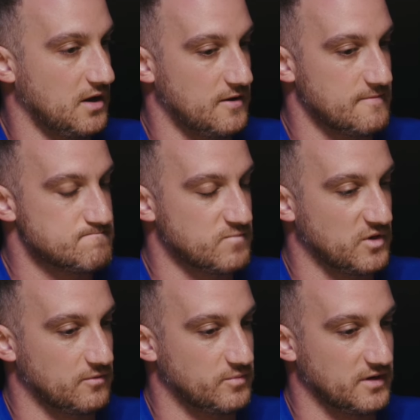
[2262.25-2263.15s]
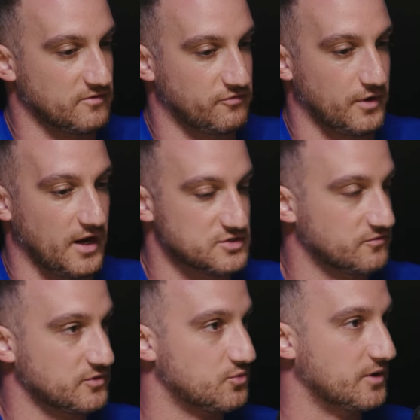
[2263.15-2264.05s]
um, you know being a free agent
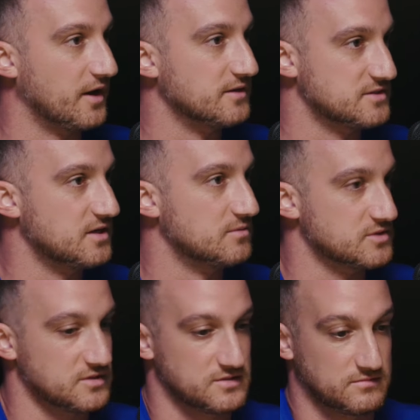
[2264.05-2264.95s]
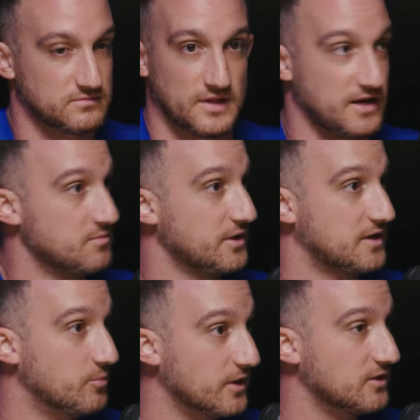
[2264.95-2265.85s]
for 29 teams is anybody
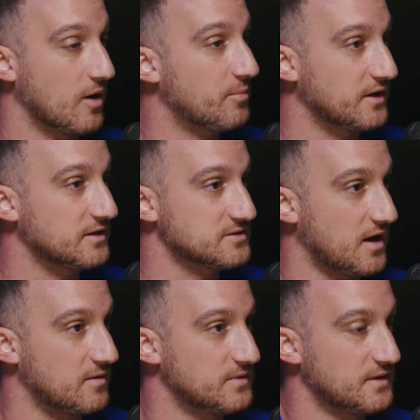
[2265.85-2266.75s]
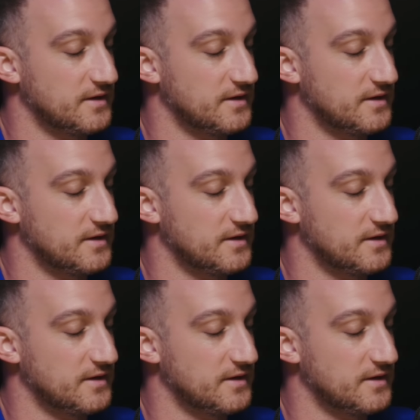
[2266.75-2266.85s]
could pick you up at any time.